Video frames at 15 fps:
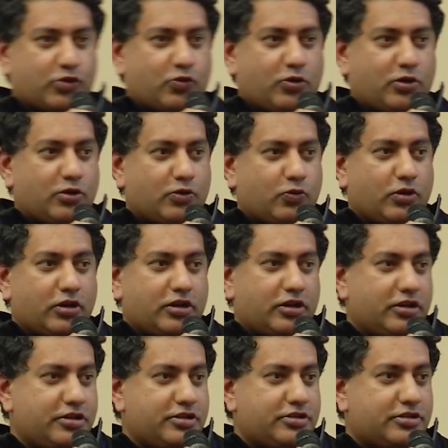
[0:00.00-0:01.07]
for what
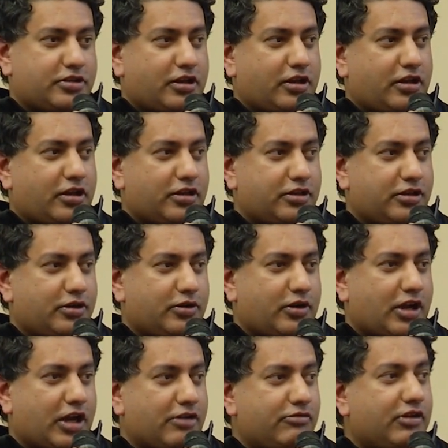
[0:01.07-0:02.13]
is,
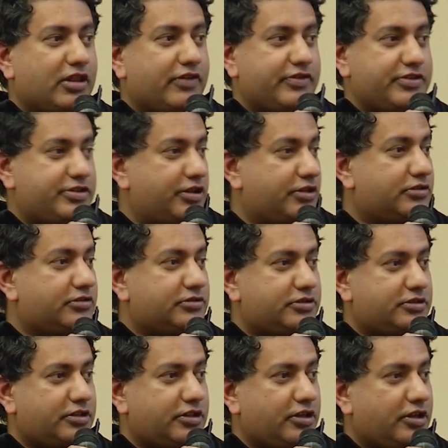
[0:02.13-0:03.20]
high relevant signals.